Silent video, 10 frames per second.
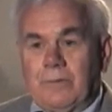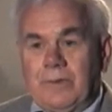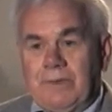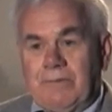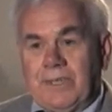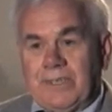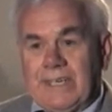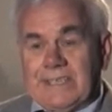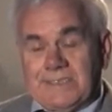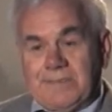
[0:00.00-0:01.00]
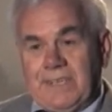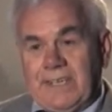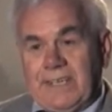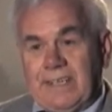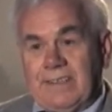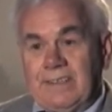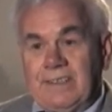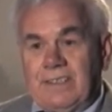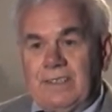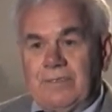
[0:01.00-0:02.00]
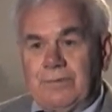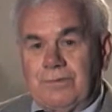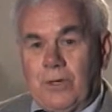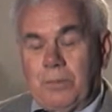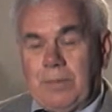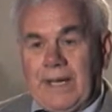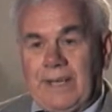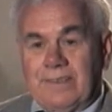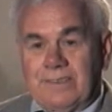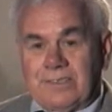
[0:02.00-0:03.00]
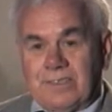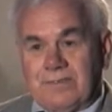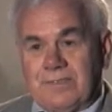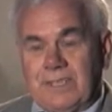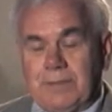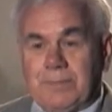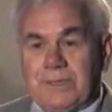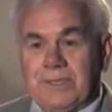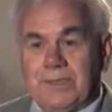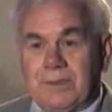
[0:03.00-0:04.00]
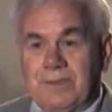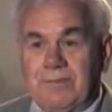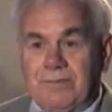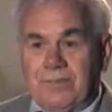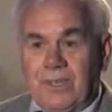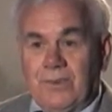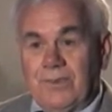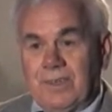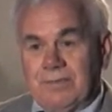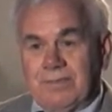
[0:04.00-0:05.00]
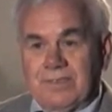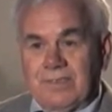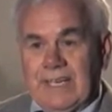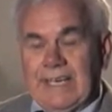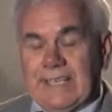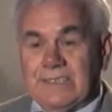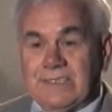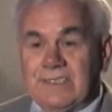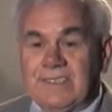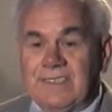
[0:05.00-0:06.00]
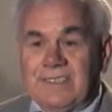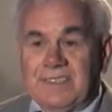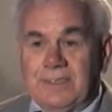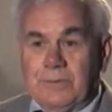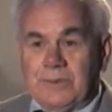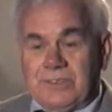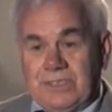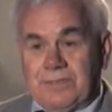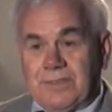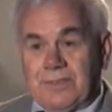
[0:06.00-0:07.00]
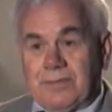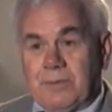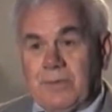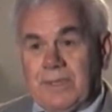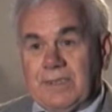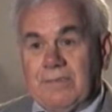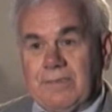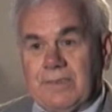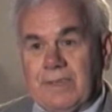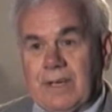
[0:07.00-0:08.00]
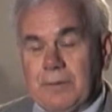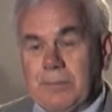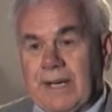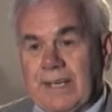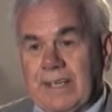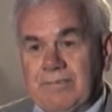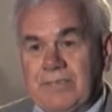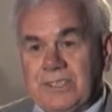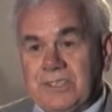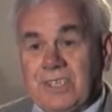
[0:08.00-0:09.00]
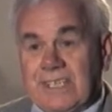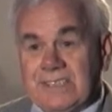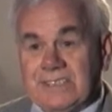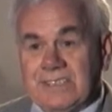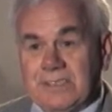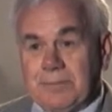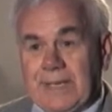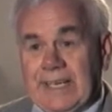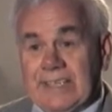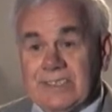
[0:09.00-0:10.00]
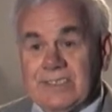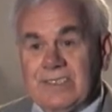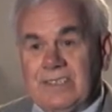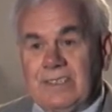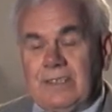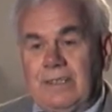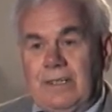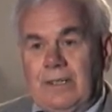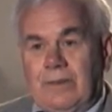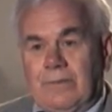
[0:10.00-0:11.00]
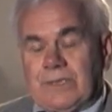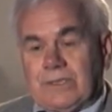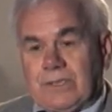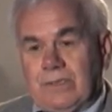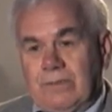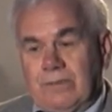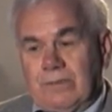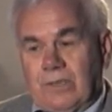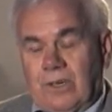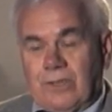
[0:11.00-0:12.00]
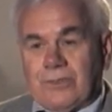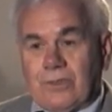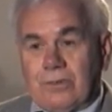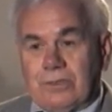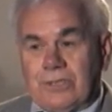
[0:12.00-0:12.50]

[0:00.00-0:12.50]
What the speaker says: We realized we had flow patterns of temperature and flow of gas that was different from what everybody had visualized in the past, which also